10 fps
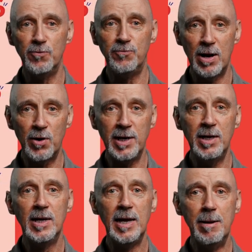very
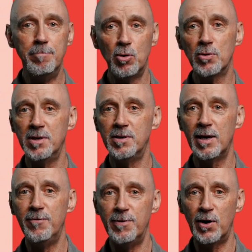important
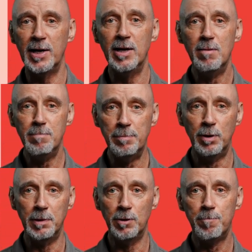and very
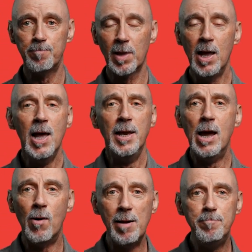memorable.
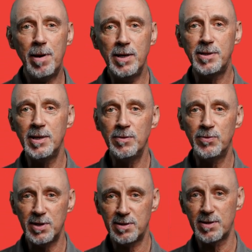Now, I'm basing
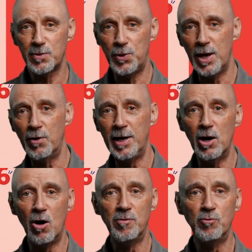this theory
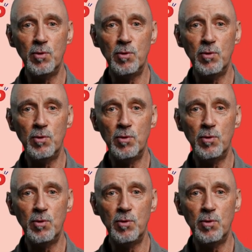on